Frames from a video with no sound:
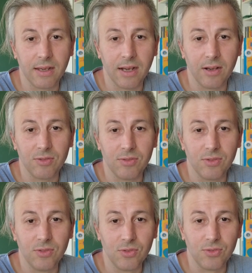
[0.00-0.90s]
how
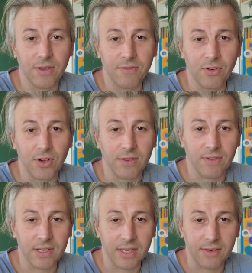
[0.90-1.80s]
do the
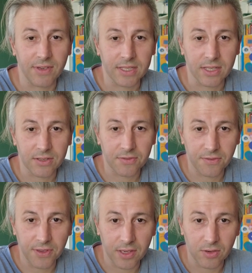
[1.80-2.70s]
foreign investors
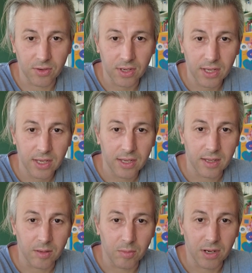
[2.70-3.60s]
feel
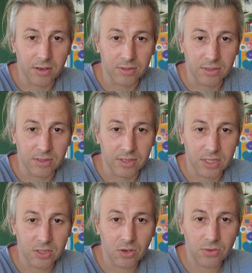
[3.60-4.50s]
about
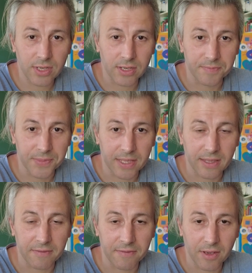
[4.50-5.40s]
Estonia, and
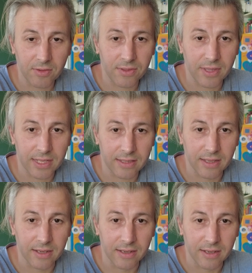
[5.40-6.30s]
they felt that
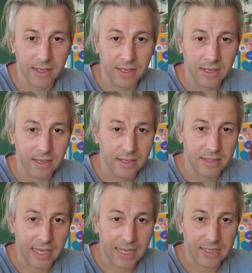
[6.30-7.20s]
the
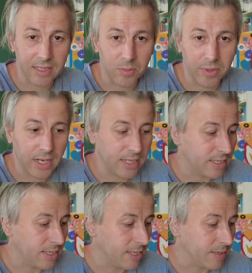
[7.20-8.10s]
tax
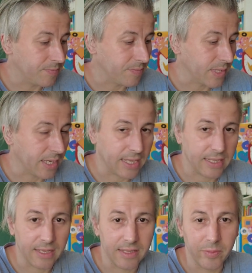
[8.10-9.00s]
stability
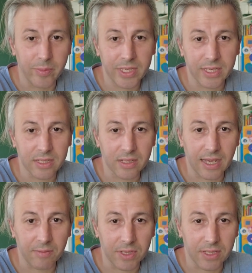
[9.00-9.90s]
and the business
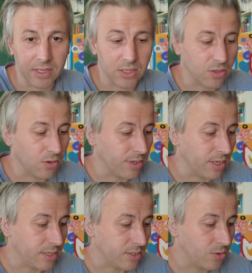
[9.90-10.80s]
climate in
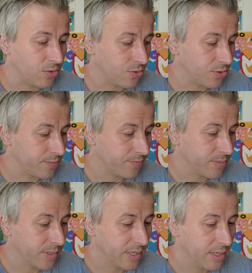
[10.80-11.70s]
Estonia is good,
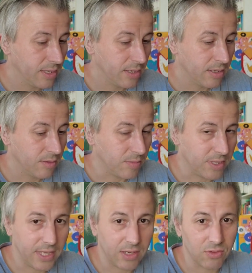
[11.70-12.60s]

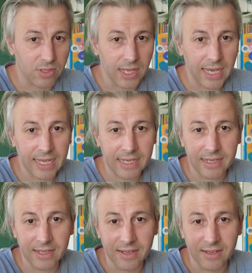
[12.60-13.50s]
but they would like
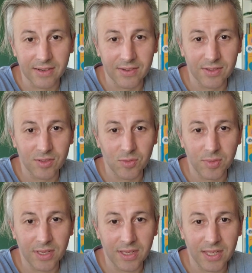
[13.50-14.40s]
to
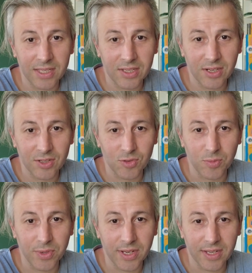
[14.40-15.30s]
be easier to
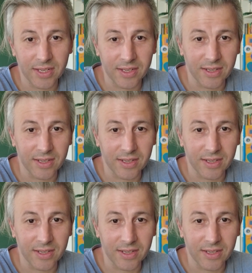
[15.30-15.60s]
bring